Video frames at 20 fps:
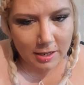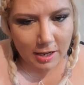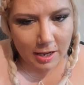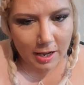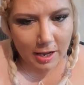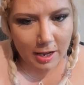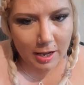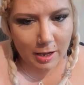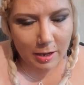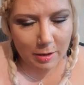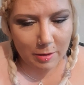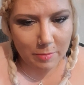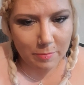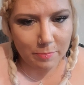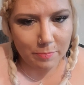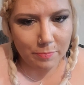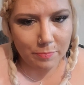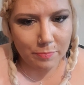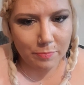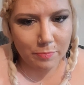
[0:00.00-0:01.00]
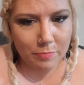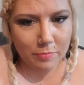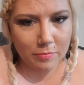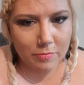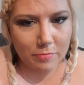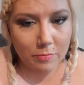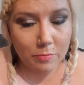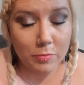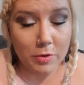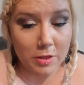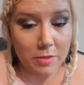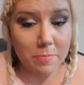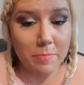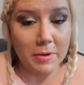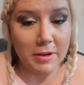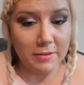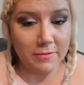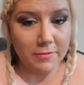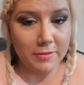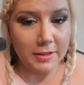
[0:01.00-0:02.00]
with
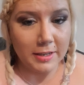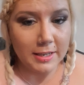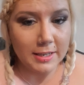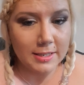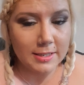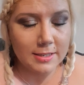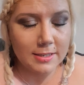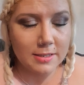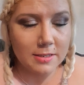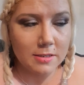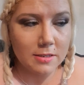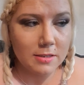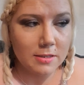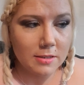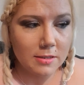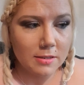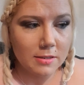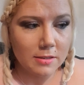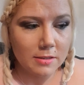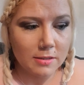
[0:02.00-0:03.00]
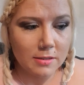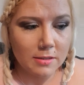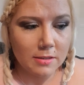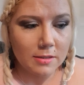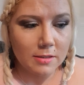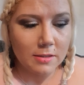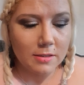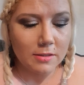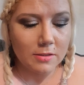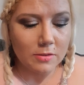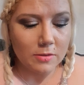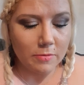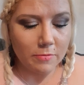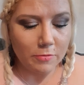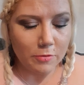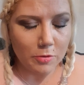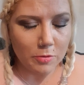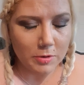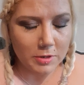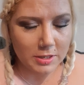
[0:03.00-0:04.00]
my feet. So I'm
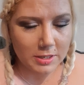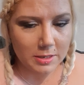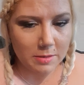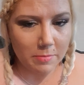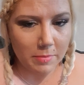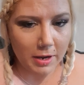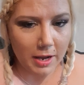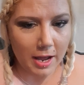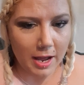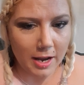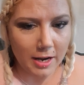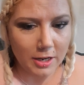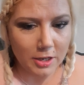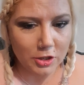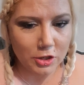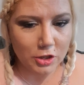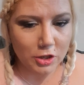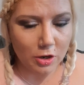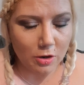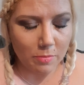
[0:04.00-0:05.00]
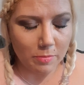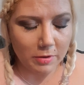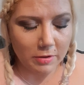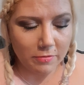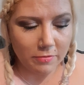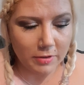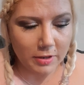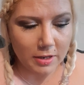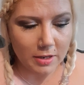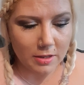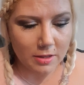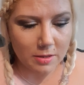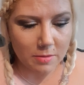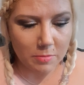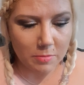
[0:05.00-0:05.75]
focusing my energy on my feet at the